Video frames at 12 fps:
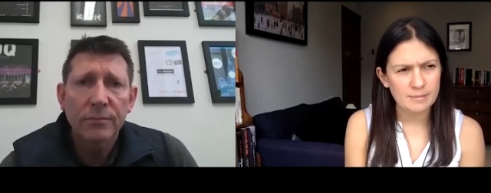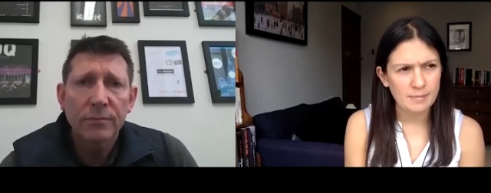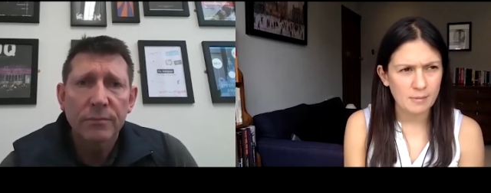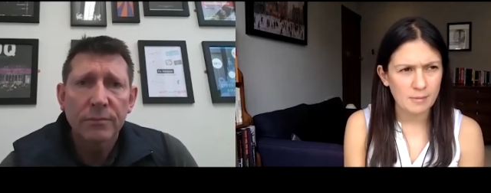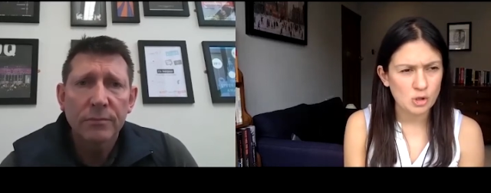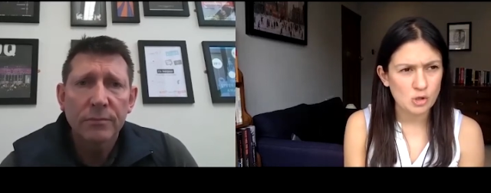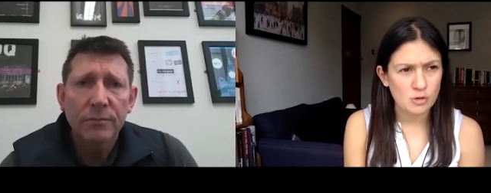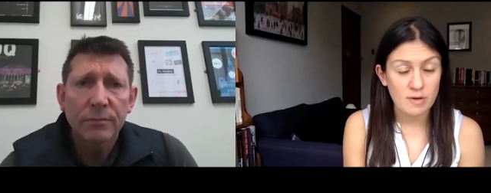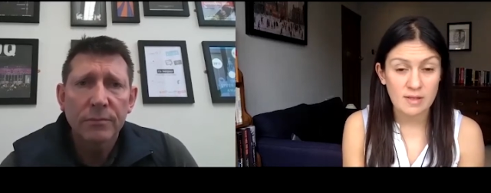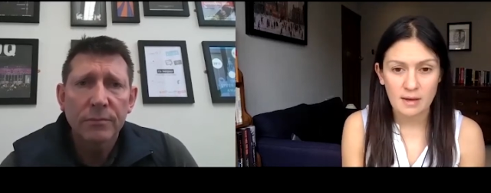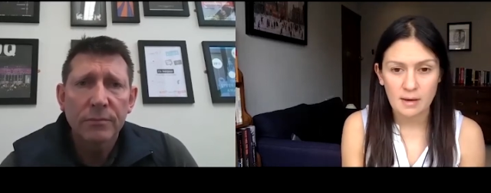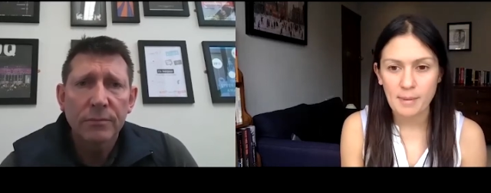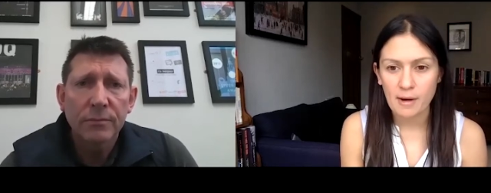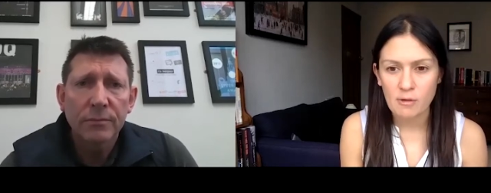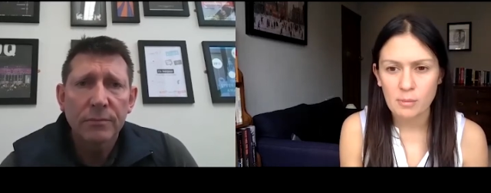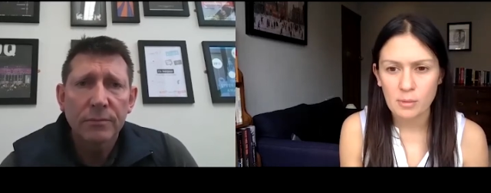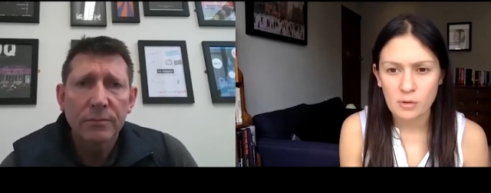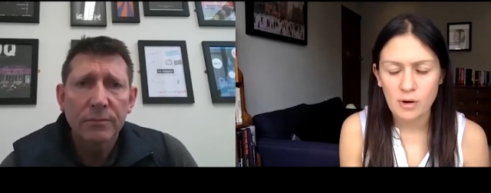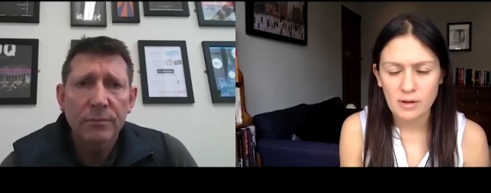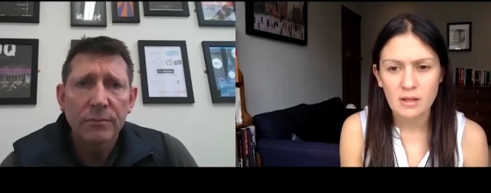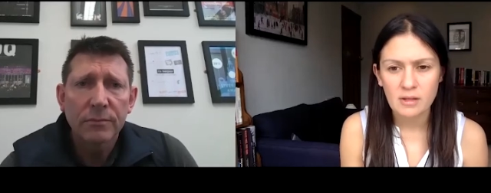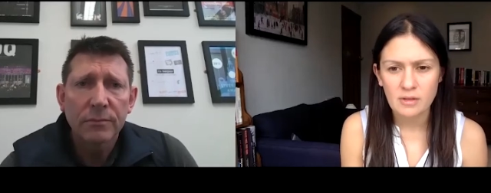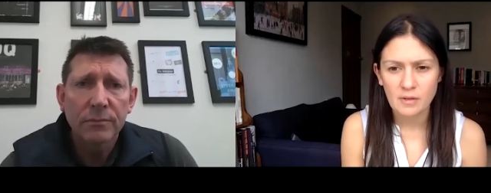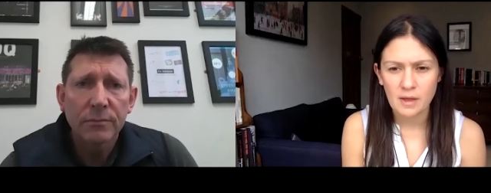Speaker 1: I'm not sure there is a comparable
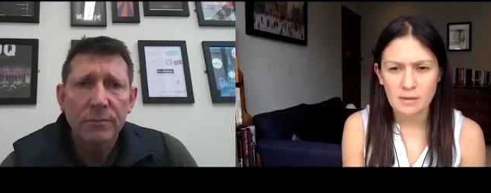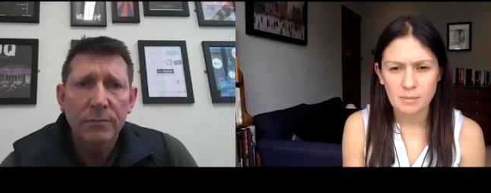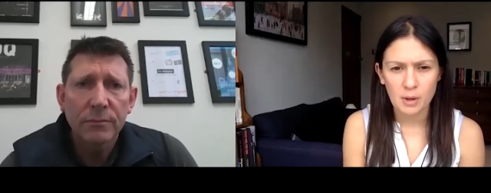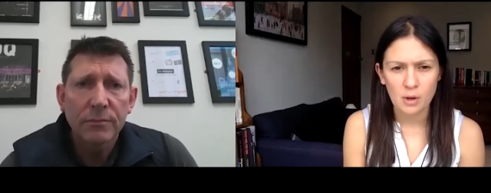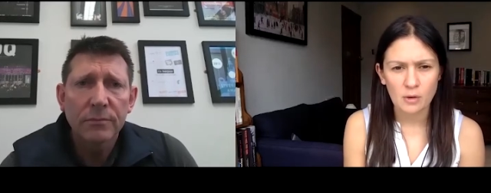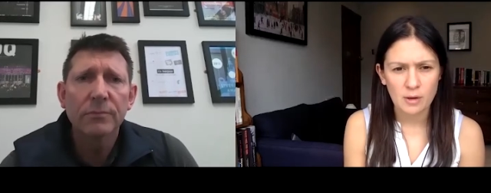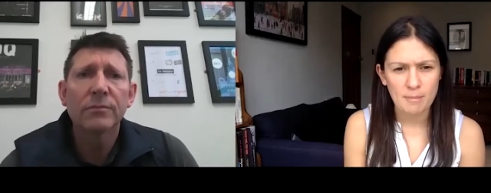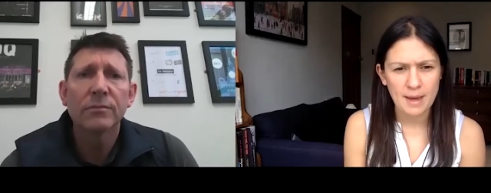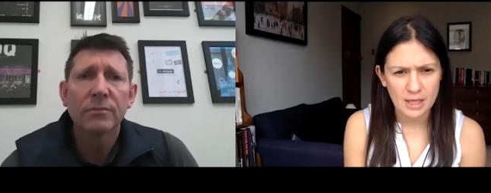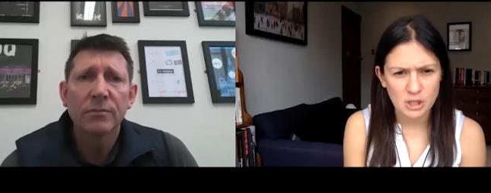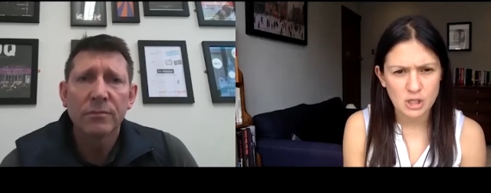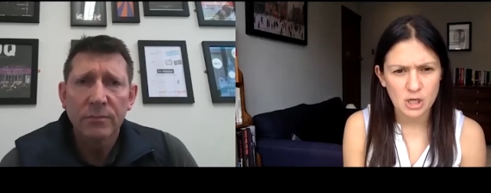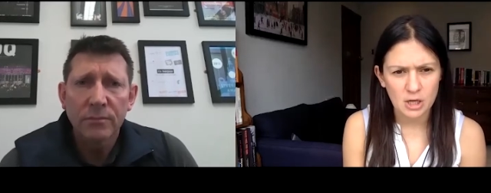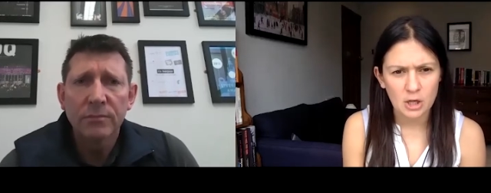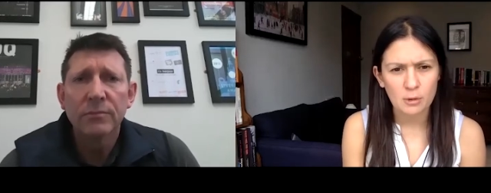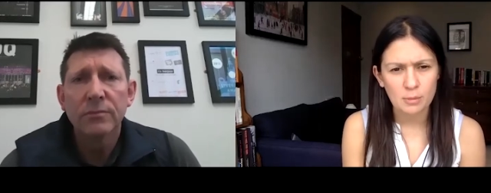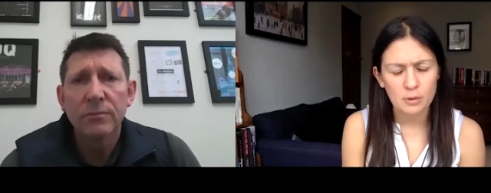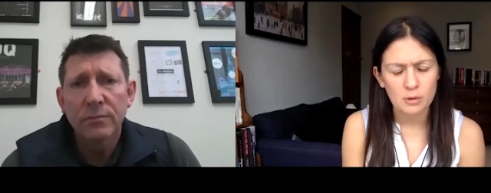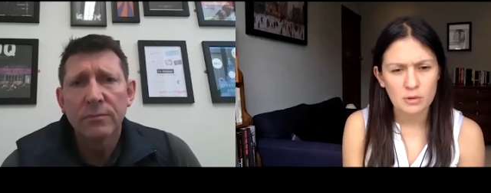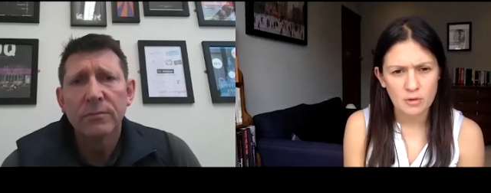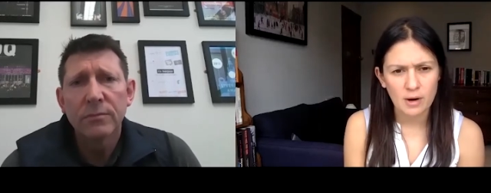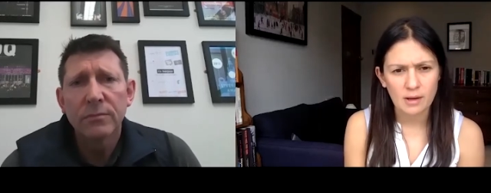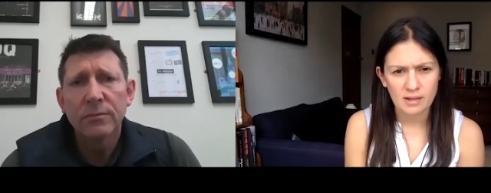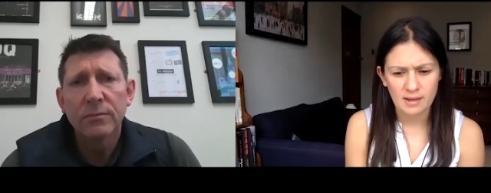crisis to this, but other major global
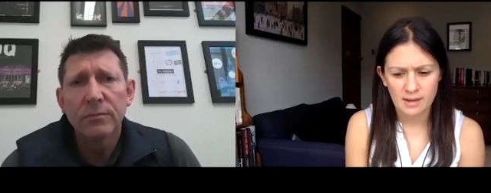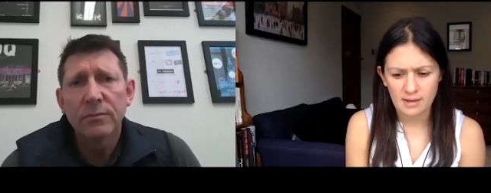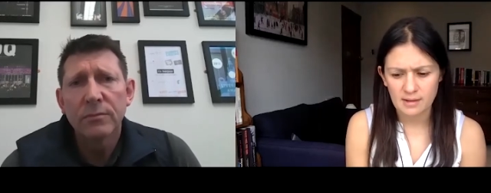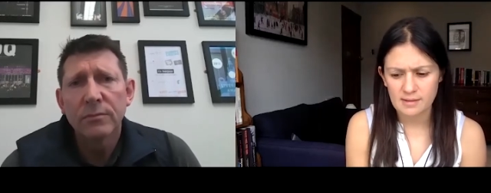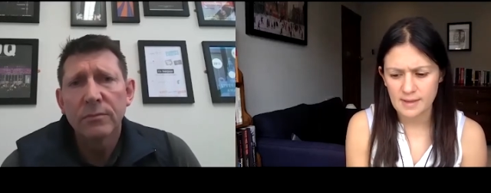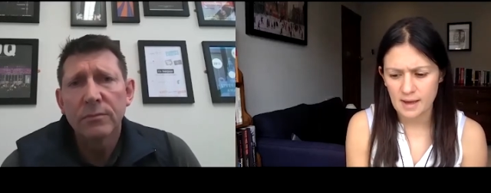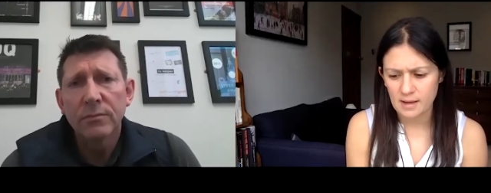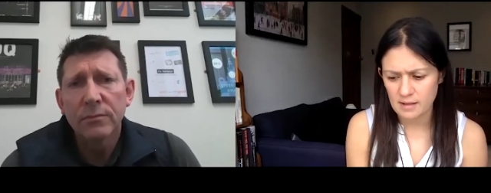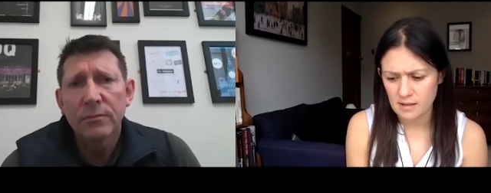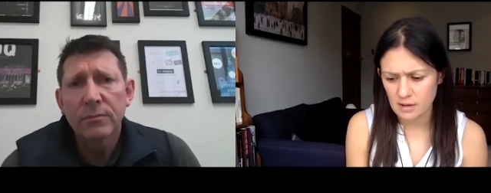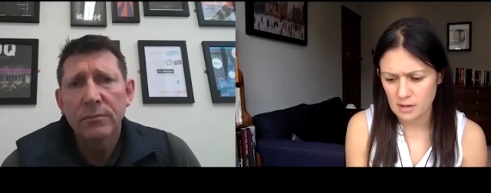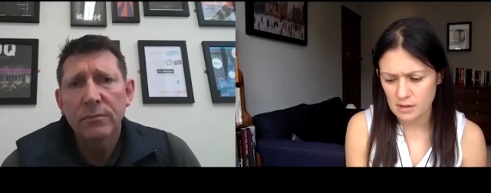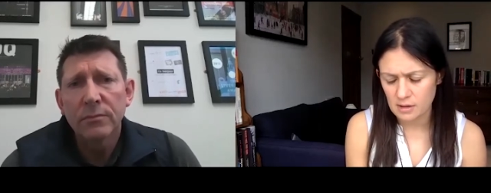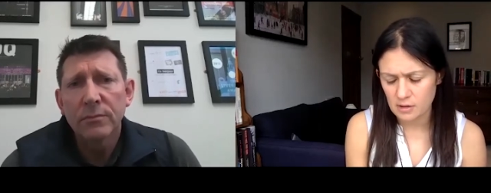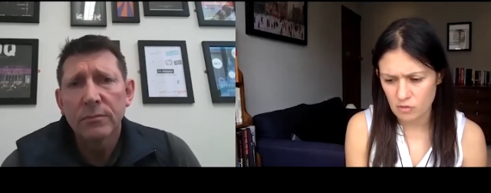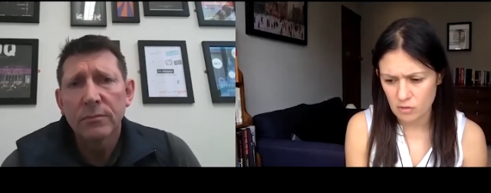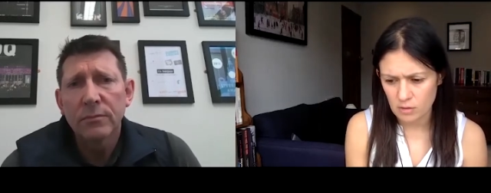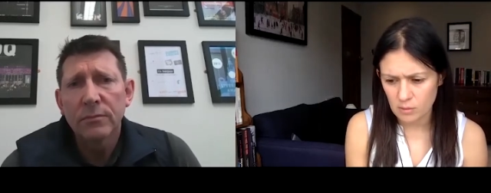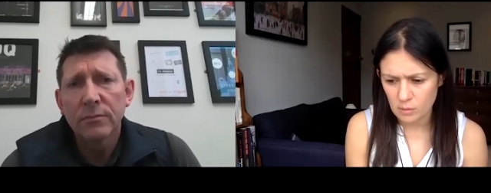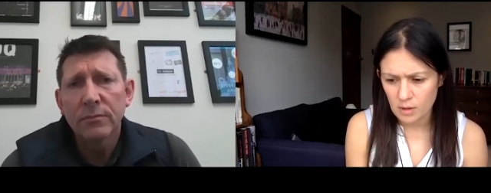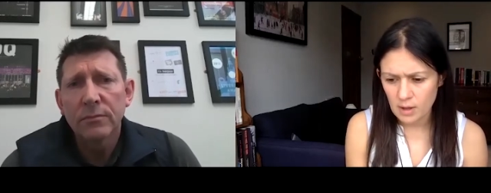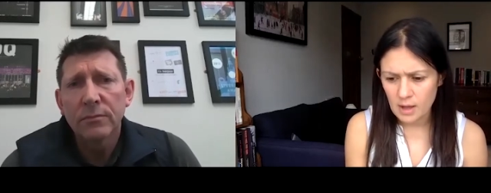crises, that is certainly true.